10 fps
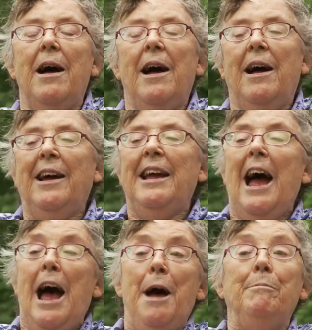I
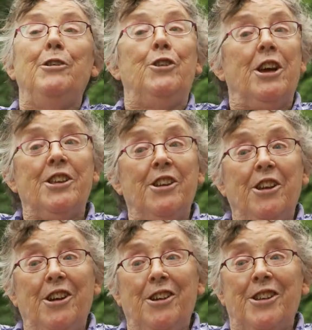am just a
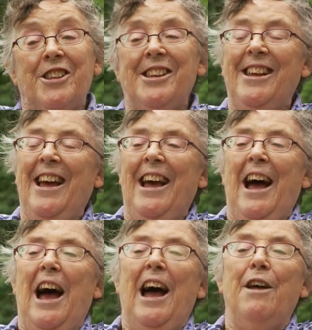nurse.
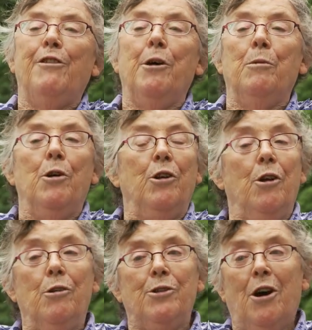There were
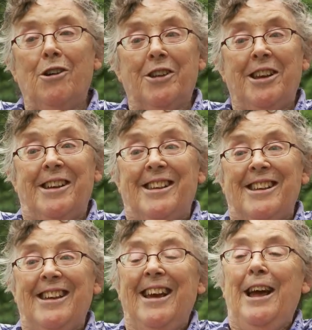no doctors.
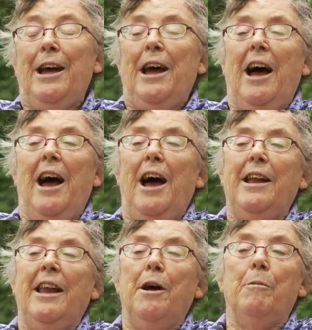
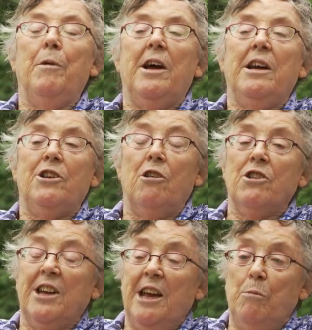And when a
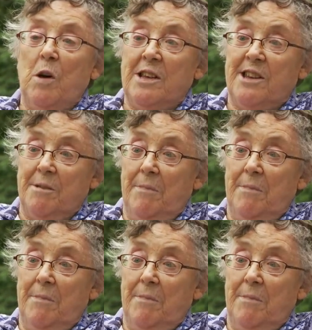doctor came once a